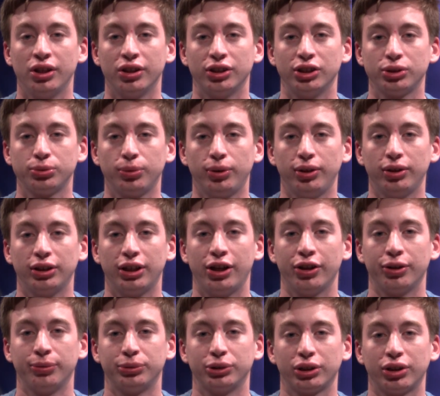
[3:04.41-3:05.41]
This will allow
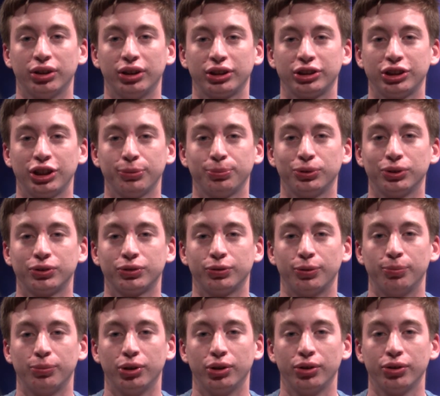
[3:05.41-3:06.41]
them to collect samples
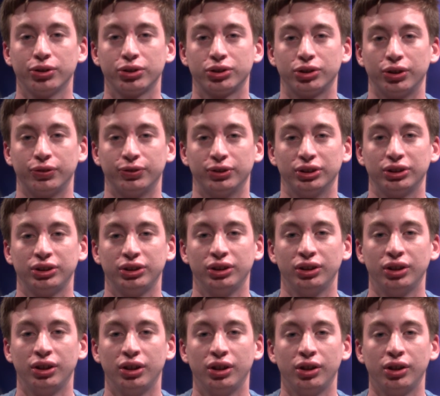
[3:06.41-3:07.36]
from below the surface.